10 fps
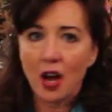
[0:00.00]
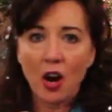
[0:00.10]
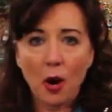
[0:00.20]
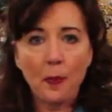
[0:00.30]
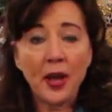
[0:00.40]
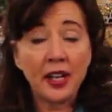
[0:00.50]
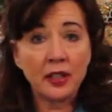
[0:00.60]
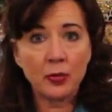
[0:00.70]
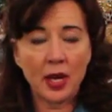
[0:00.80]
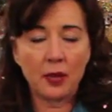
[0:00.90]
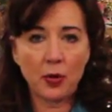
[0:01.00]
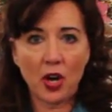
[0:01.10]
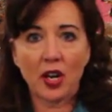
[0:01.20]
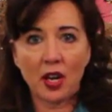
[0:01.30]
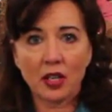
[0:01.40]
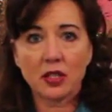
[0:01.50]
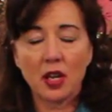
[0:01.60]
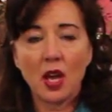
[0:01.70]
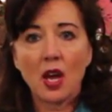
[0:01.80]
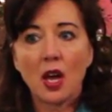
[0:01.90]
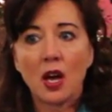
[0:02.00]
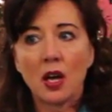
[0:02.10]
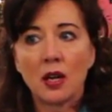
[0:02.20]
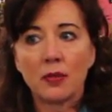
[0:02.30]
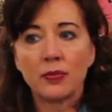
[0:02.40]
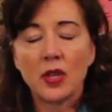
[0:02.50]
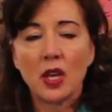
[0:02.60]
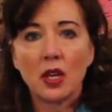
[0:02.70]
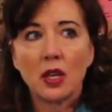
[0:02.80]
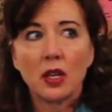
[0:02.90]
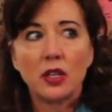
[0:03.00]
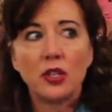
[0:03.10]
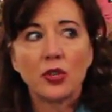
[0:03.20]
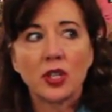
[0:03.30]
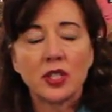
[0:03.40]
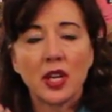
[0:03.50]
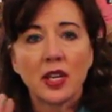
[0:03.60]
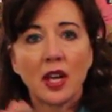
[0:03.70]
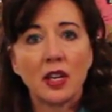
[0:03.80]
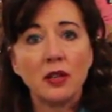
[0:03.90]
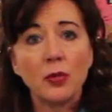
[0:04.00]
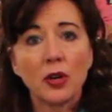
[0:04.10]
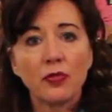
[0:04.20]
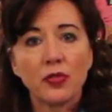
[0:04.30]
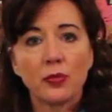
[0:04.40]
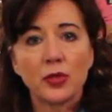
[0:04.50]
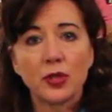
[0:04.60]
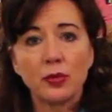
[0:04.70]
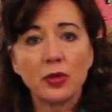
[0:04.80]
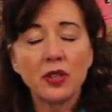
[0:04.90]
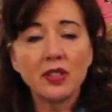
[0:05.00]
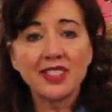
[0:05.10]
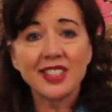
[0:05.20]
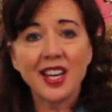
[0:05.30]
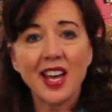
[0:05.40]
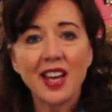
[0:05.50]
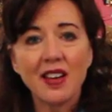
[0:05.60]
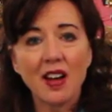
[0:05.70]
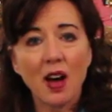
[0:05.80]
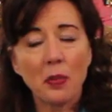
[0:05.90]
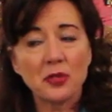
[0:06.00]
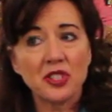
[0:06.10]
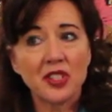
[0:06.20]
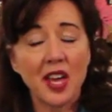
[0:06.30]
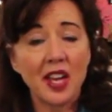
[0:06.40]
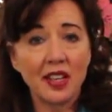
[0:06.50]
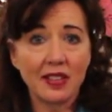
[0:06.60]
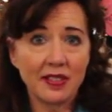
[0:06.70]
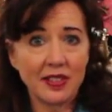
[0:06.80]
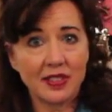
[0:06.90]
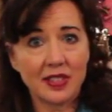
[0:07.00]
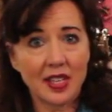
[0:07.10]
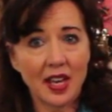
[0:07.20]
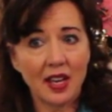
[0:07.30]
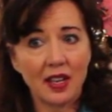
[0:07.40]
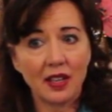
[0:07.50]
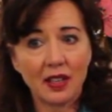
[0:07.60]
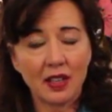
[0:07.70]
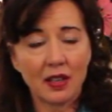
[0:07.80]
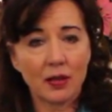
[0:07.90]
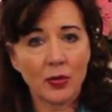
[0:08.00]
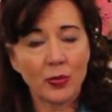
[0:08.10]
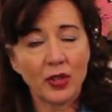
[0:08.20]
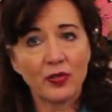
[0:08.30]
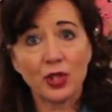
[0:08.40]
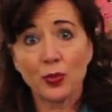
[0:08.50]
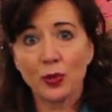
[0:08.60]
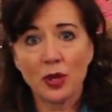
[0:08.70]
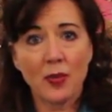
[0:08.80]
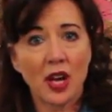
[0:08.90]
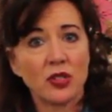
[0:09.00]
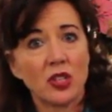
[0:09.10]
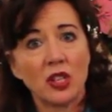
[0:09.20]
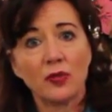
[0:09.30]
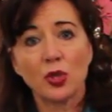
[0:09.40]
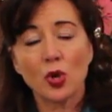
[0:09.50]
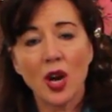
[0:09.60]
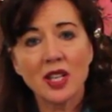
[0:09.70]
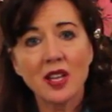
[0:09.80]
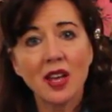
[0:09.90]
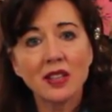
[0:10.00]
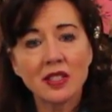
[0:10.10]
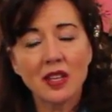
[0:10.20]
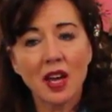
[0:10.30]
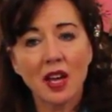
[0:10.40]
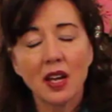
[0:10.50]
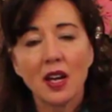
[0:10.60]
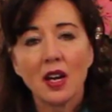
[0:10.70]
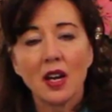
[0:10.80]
Our Pain Away product. You can take anywhere from 2 of these a day up to 8 of these a day. I mean, if it's really bad, you could even try 10 a day.